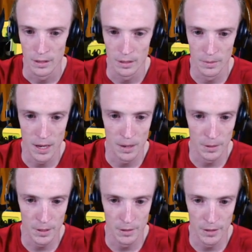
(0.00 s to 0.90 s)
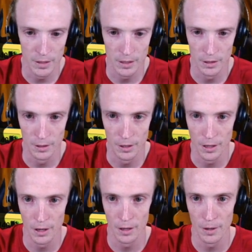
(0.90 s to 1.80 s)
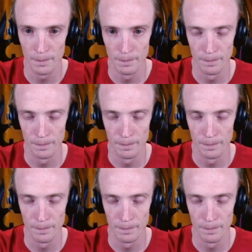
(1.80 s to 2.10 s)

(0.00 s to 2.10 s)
Some table service to the Ludicolo.